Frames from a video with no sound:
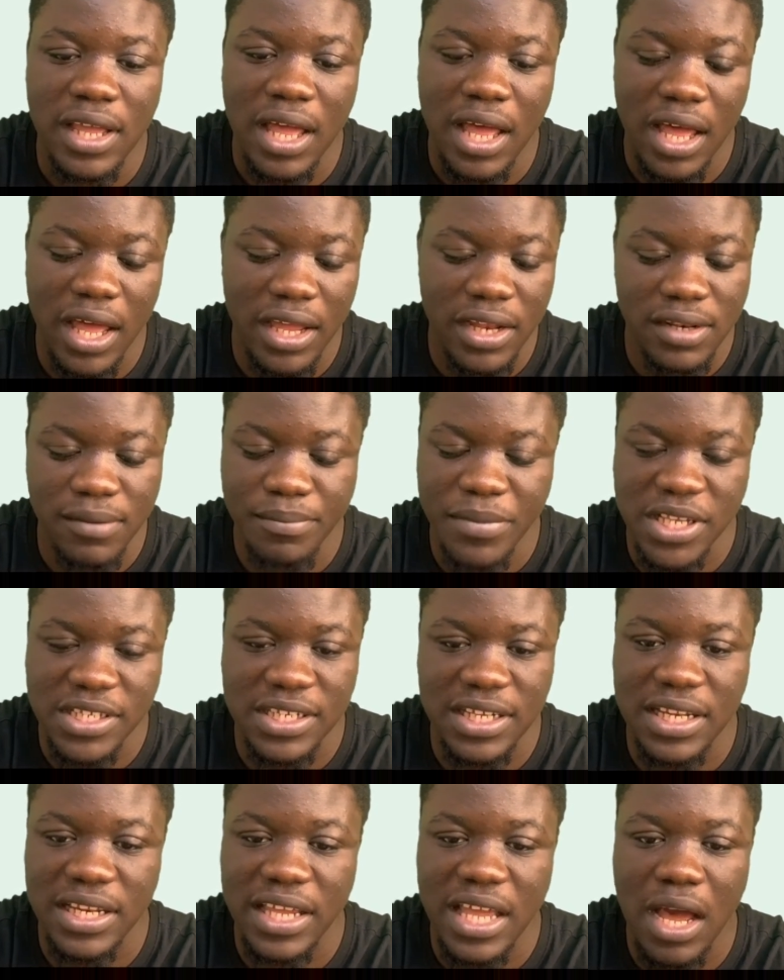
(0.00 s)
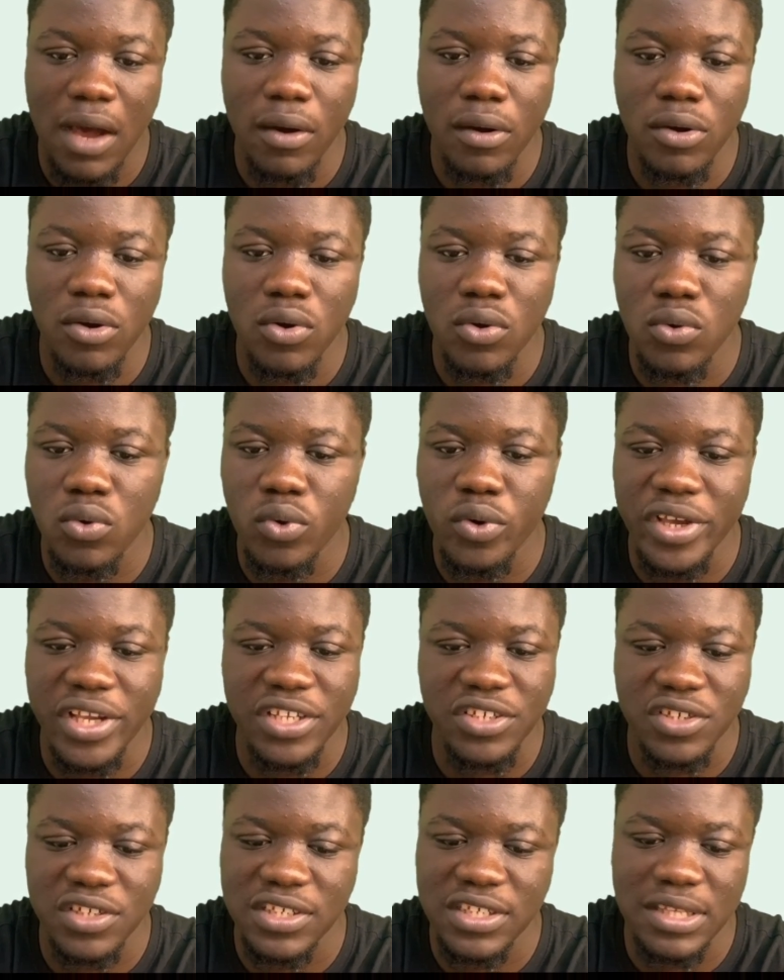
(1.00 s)
And basically our logo is
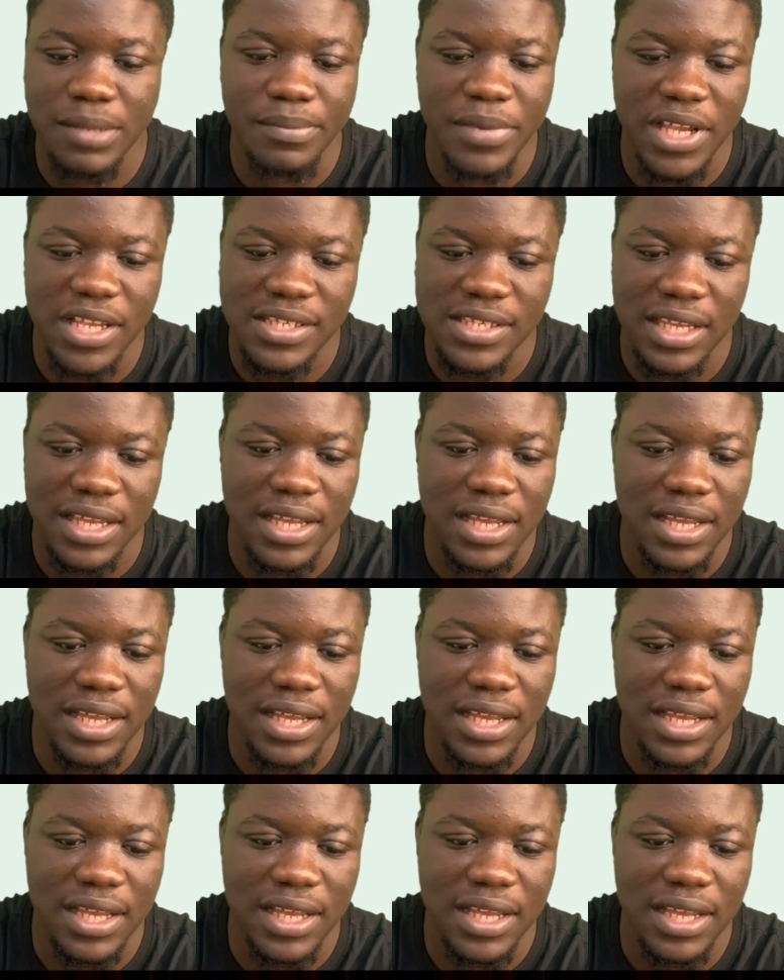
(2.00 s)
just the basic